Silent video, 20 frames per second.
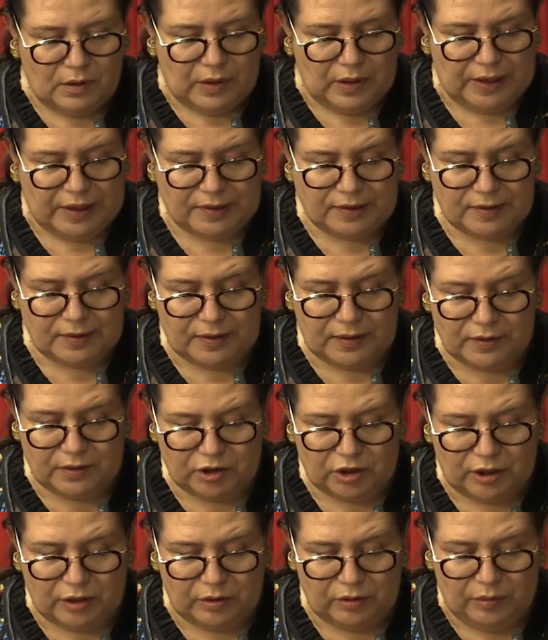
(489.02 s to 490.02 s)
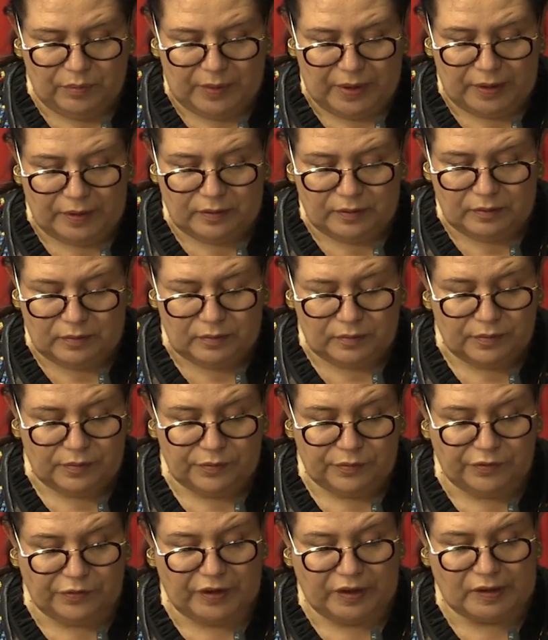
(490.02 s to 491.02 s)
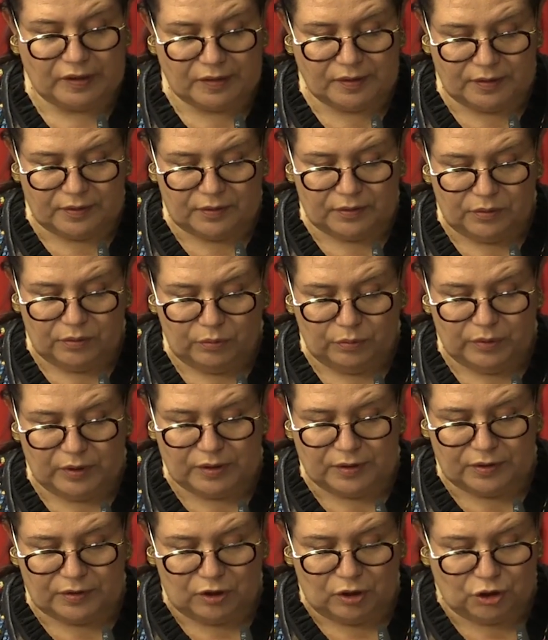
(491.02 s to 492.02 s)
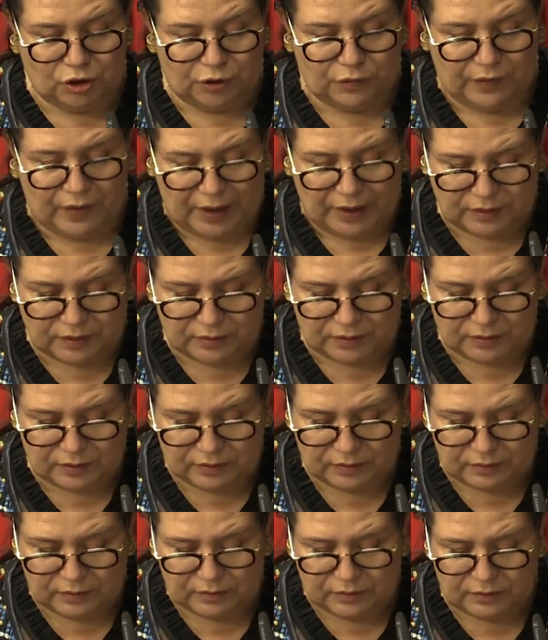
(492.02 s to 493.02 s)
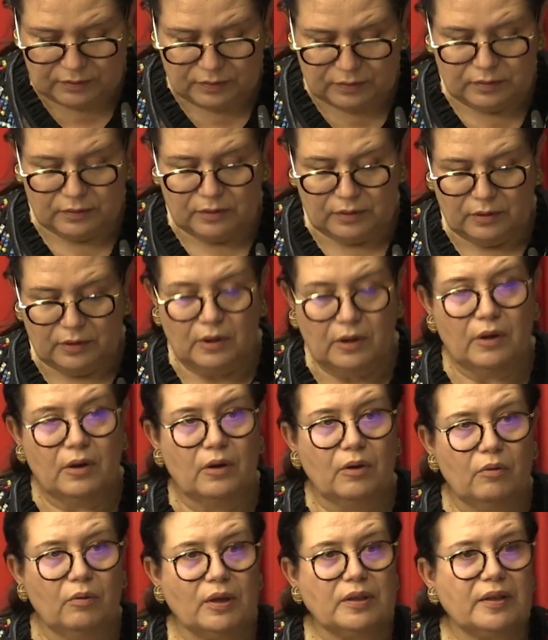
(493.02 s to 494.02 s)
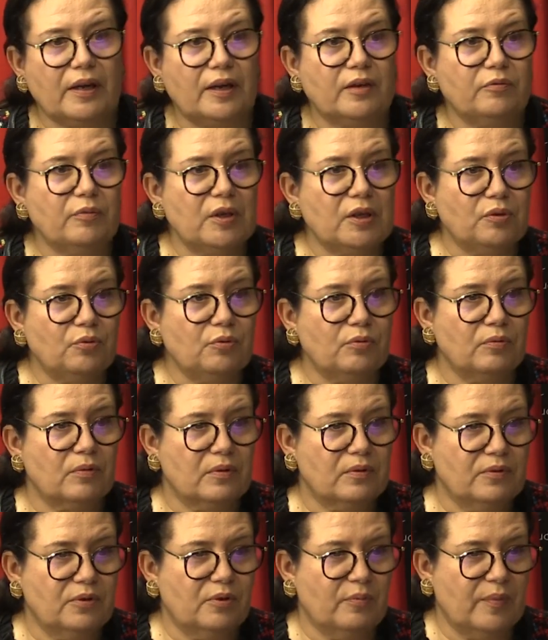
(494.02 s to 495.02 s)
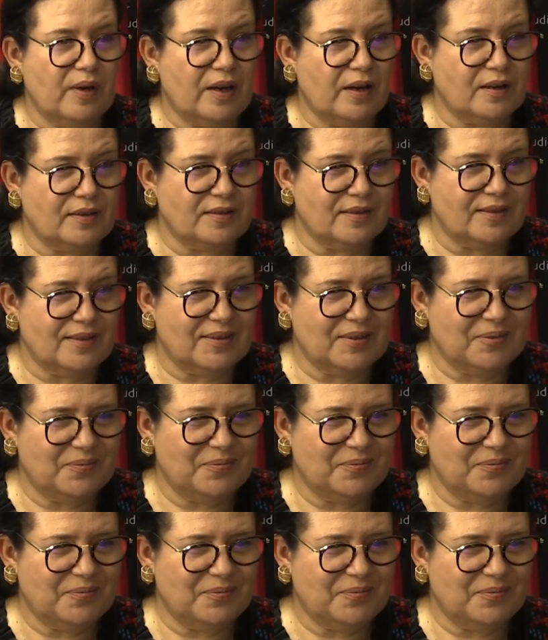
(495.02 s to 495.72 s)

Ladies and gentlemen, faced with such facts, what can we do, you may ask?